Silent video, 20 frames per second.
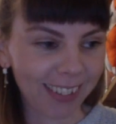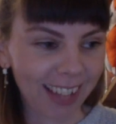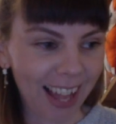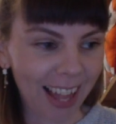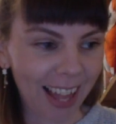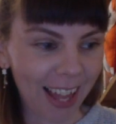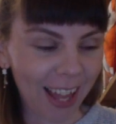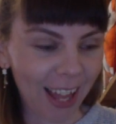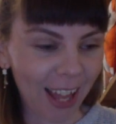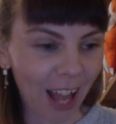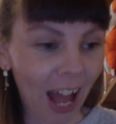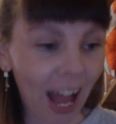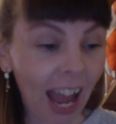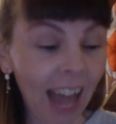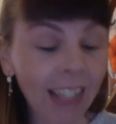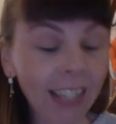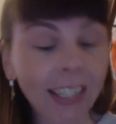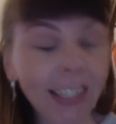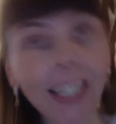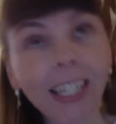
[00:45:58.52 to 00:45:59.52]
I
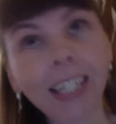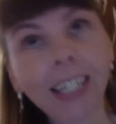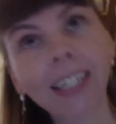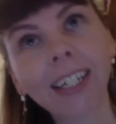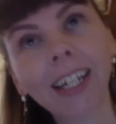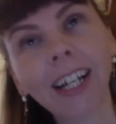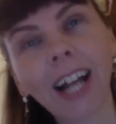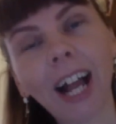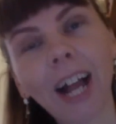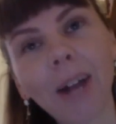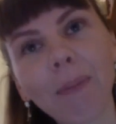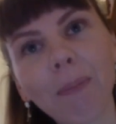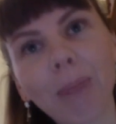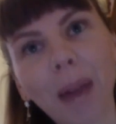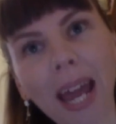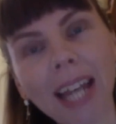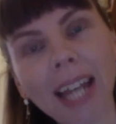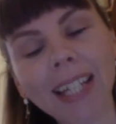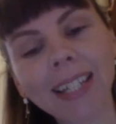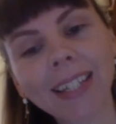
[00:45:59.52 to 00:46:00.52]
actually
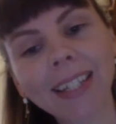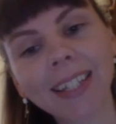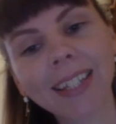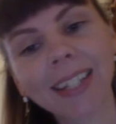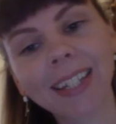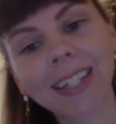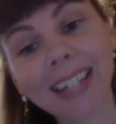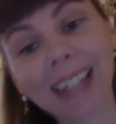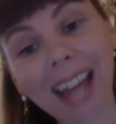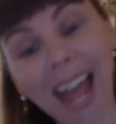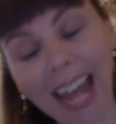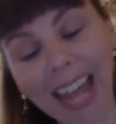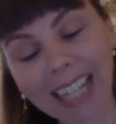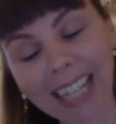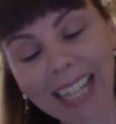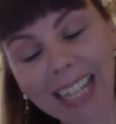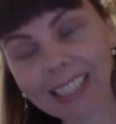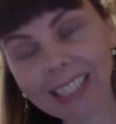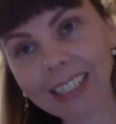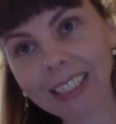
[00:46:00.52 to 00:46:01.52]
based
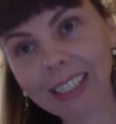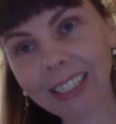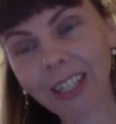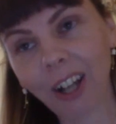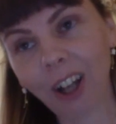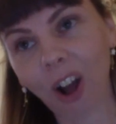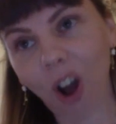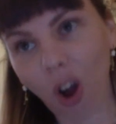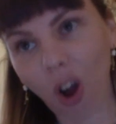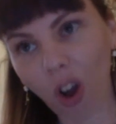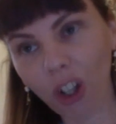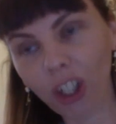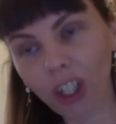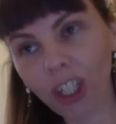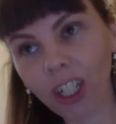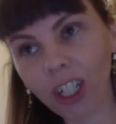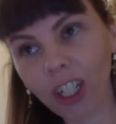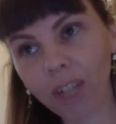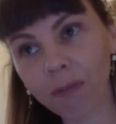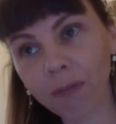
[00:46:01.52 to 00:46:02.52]
Nate
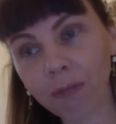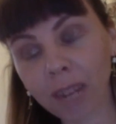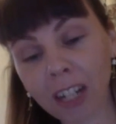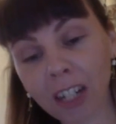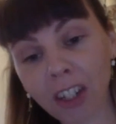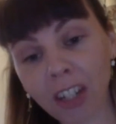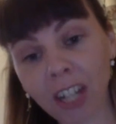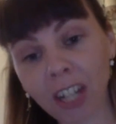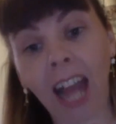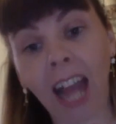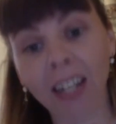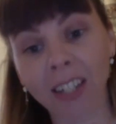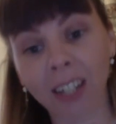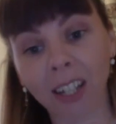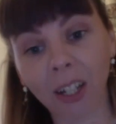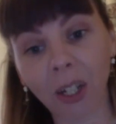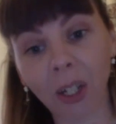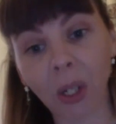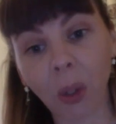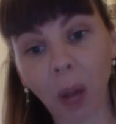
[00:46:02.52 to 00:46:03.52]
on a French
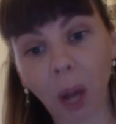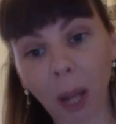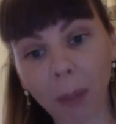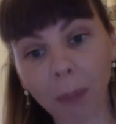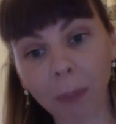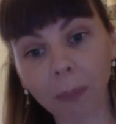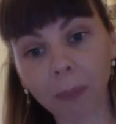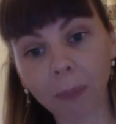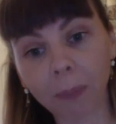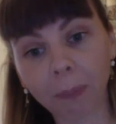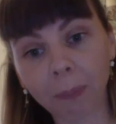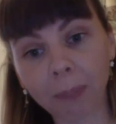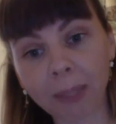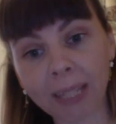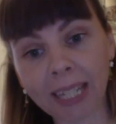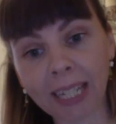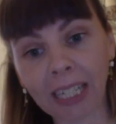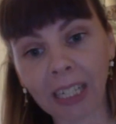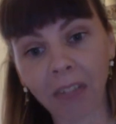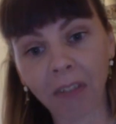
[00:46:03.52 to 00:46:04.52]
actor who I'm
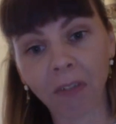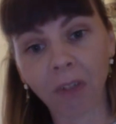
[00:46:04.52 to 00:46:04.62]
particularly